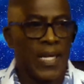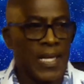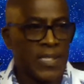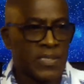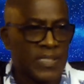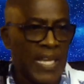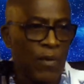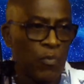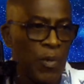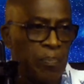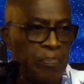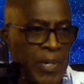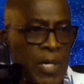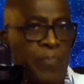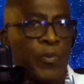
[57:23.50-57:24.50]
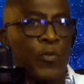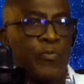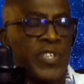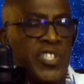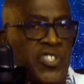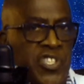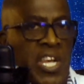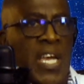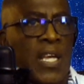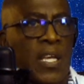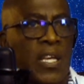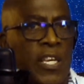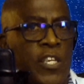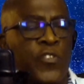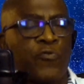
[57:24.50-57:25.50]
It's that when people
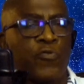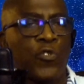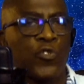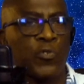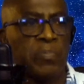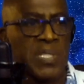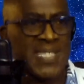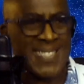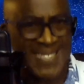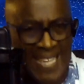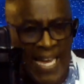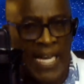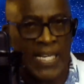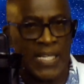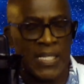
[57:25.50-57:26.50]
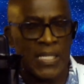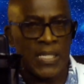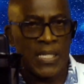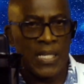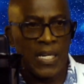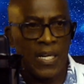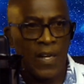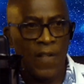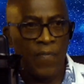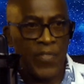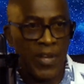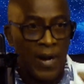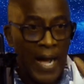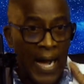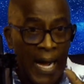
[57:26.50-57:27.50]
reject Israel's Messiah,
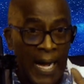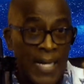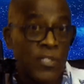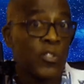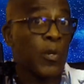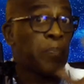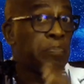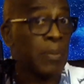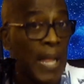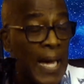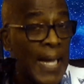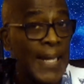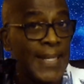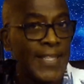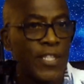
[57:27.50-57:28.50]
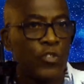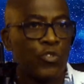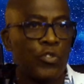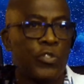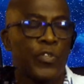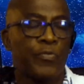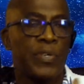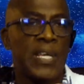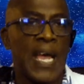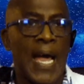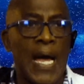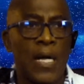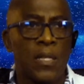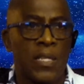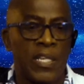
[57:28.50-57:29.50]
their eyes are blinded to the
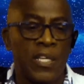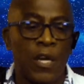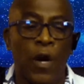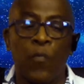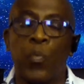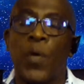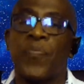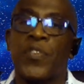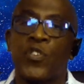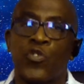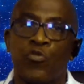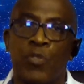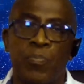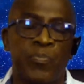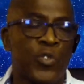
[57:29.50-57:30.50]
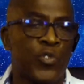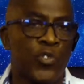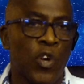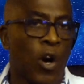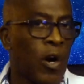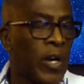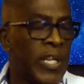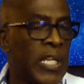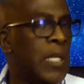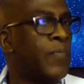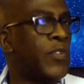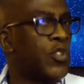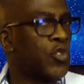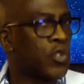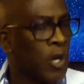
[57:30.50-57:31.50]
reality of what the scriptures are
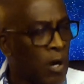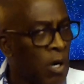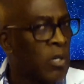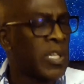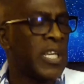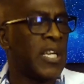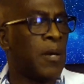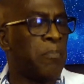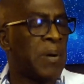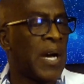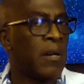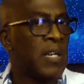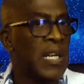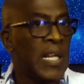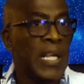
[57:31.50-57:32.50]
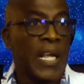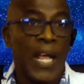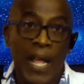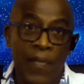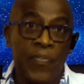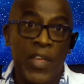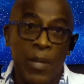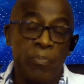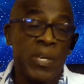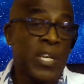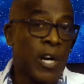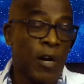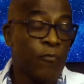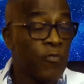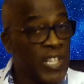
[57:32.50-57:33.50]
even talking about. And they
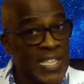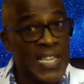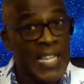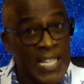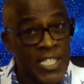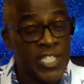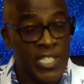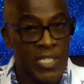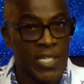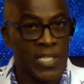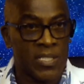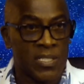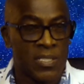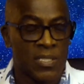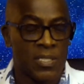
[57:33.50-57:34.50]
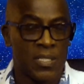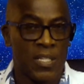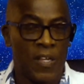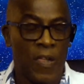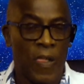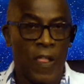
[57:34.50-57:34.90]
become religionists.